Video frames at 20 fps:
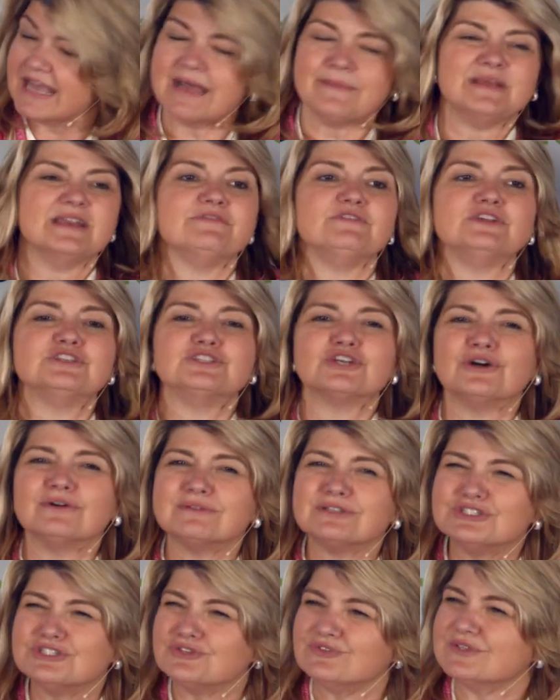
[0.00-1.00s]
I mean, if you
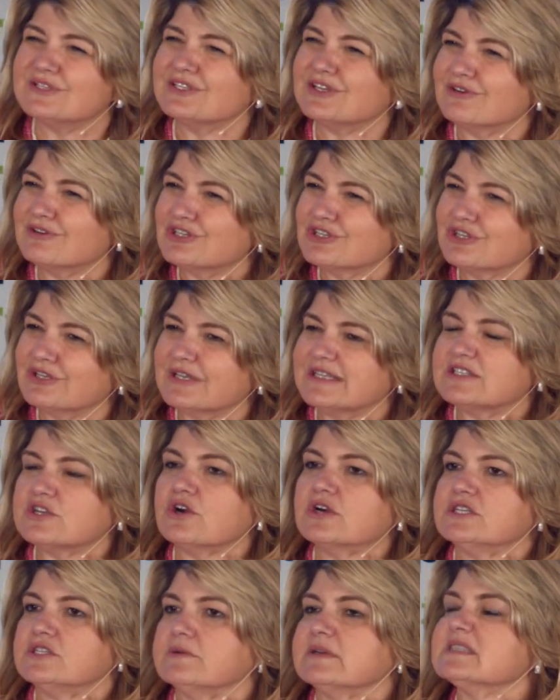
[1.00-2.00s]
don't do social, it's
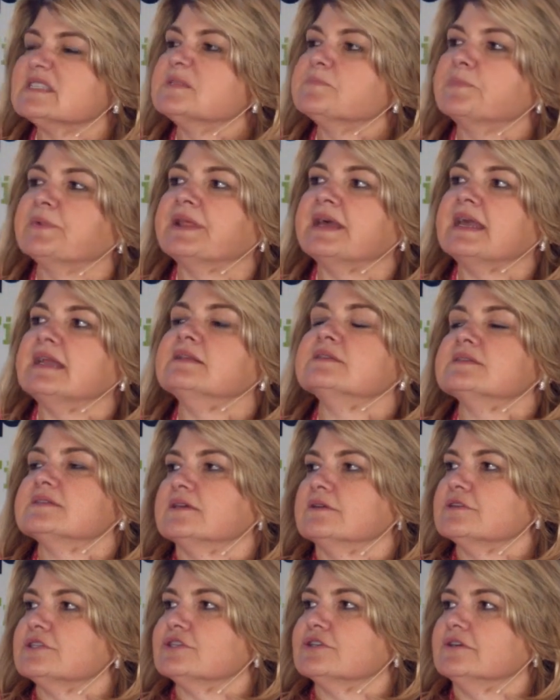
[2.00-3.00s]
hard to explain
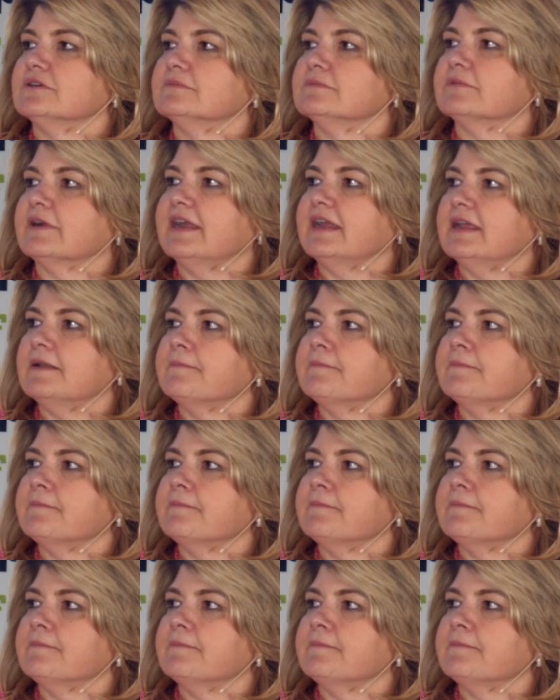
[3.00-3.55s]
social, right?